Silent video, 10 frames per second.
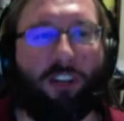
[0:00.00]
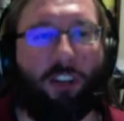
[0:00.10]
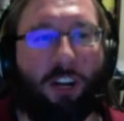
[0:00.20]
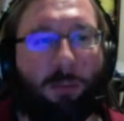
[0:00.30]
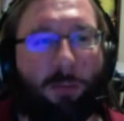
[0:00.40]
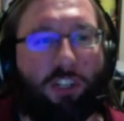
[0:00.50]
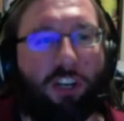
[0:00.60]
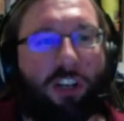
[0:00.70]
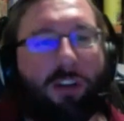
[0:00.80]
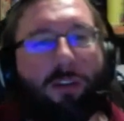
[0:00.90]
tired at being Gen
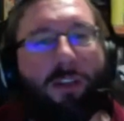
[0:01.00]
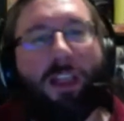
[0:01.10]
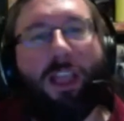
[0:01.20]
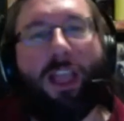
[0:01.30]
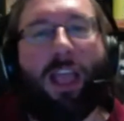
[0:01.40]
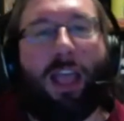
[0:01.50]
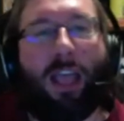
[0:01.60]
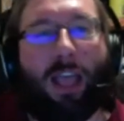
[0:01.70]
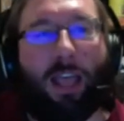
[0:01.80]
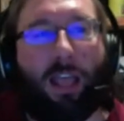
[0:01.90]
Con.
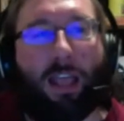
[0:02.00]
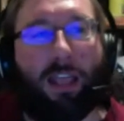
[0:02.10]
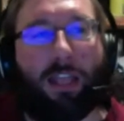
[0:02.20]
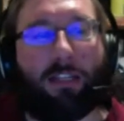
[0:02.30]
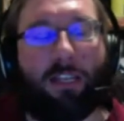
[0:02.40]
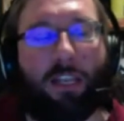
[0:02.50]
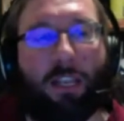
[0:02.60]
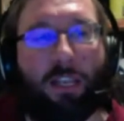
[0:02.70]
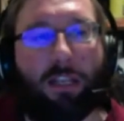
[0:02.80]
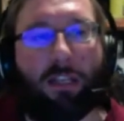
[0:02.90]
It
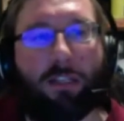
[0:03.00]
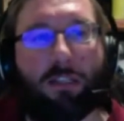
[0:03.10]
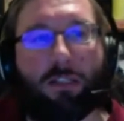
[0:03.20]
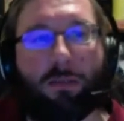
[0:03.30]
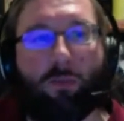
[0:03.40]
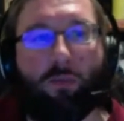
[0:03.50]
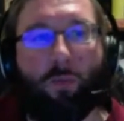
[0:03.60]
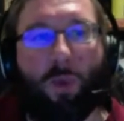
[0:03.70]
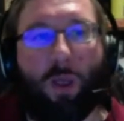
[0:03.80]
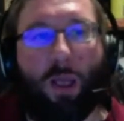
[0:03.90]
is
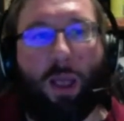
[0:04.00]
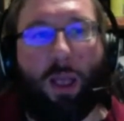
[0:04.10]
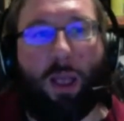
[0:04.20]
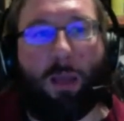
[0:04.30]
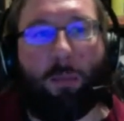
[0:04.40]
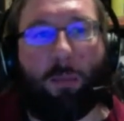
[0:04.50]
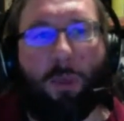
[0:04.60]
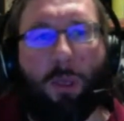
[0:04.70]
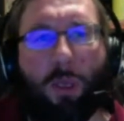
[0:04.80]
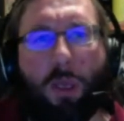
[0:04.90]

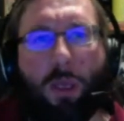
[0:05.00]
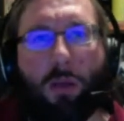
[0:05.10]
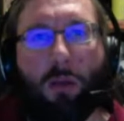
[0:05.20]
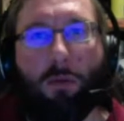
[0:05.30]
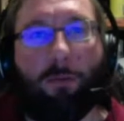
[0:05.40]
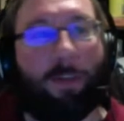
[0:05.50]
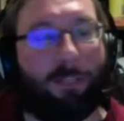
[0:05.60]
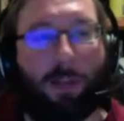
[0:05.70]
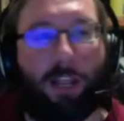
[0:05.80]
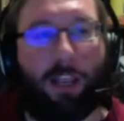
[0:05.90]
fast
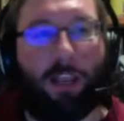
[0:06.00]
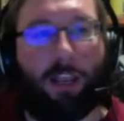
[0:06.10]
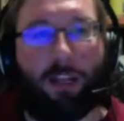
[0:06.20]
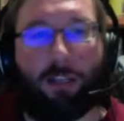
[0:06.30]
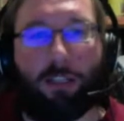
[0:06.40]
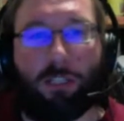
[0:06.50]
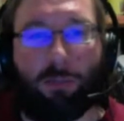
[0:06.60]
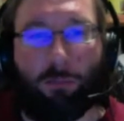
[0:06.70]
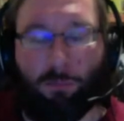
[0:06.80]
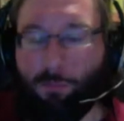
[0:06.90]
playing, it is
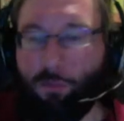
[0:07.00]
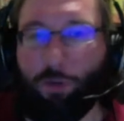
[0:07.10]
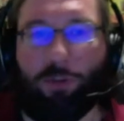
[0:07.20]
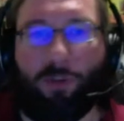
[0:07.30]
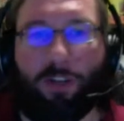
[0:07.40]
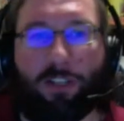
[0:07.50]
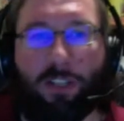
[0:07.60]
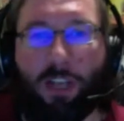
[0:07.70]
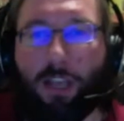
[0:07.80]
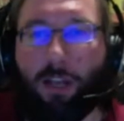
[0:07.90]
Gumshoe
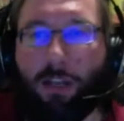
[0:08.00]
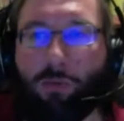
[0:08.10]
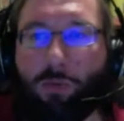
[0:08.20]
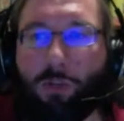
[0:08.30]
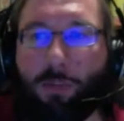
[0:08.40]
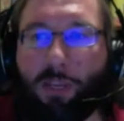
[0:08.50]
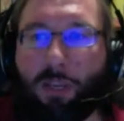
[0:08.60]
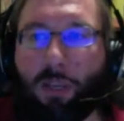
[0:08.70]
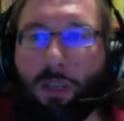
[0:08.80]
Fantasy, and it will be